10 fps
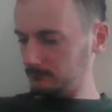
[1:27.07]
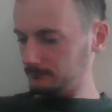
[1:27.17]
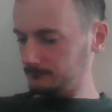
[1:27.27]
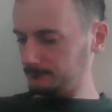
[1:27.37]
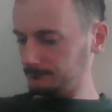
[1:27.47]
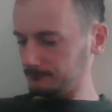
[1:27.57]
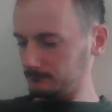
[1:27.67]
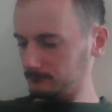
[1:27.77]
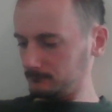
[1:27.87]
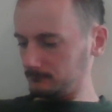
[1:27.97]

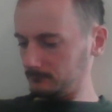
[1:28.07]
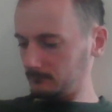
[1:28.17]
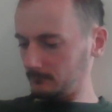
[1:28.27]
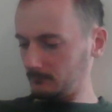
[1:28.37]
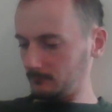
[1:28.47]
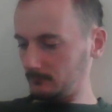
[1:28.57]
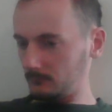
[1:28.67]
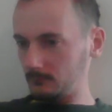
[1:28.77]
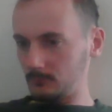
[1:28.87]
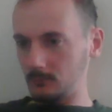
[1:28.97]

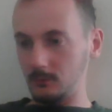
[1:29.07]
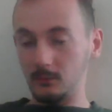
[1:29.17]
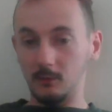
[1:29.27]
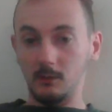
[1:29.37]
(no one is talking)